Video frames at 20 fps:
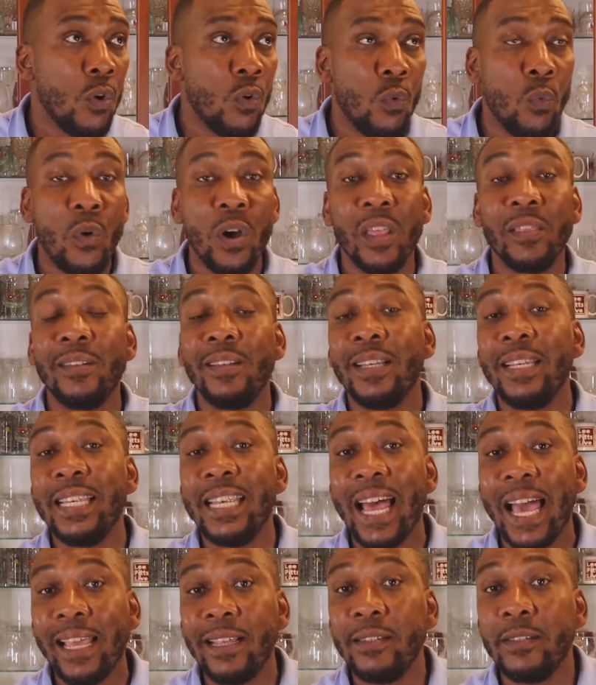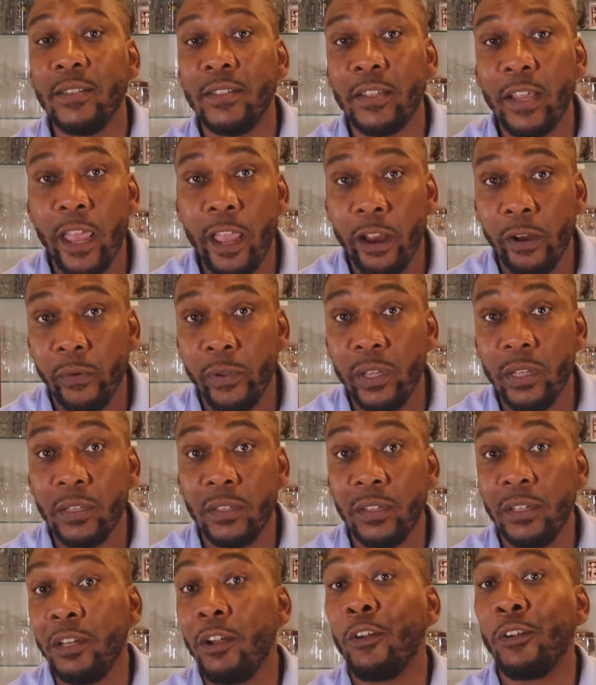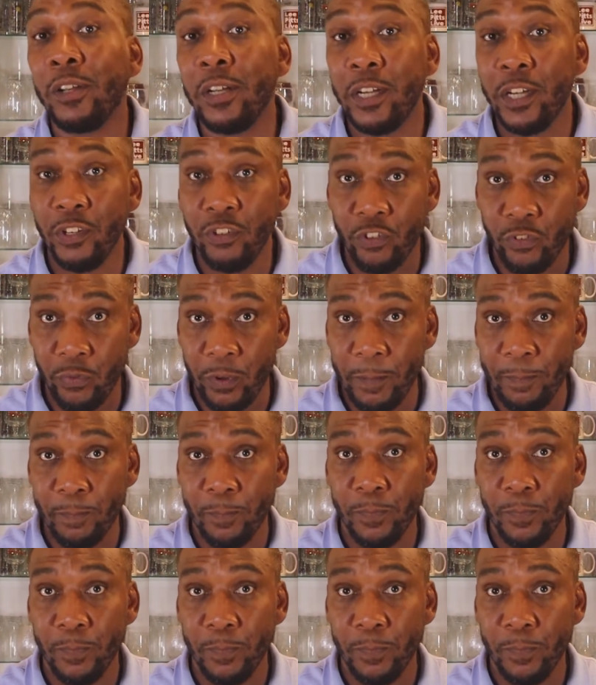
one of the nicest areas in our country.